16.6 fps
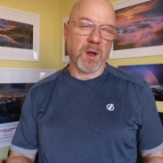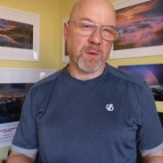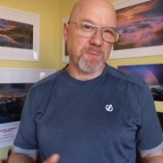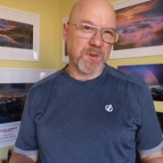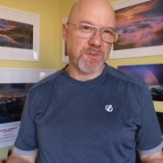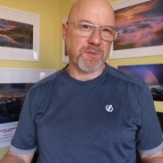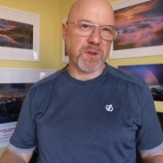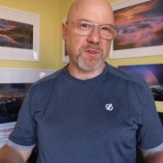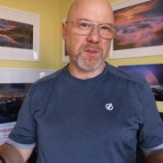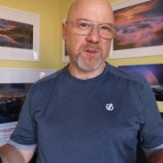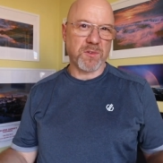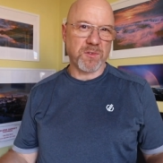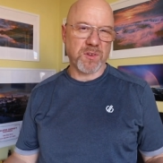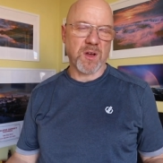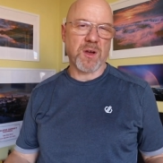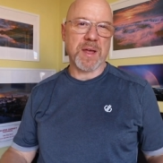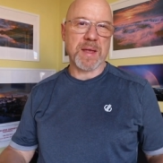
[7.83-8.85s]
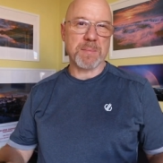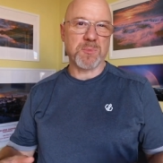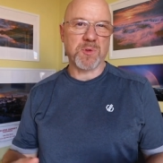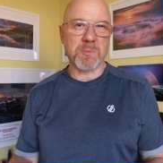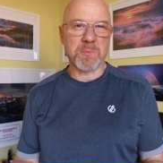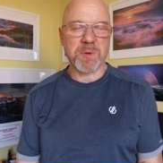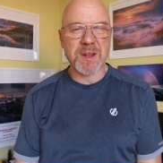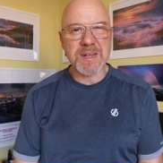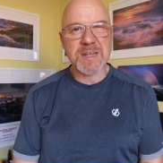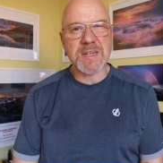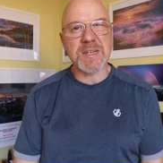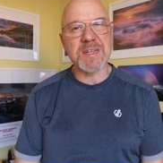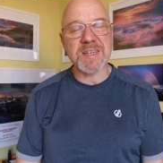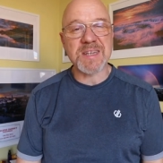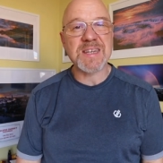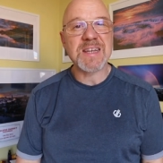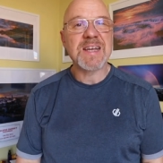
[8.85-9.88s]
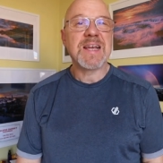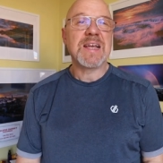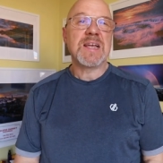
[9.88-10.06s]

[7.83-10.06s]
I'm restricted on times and places.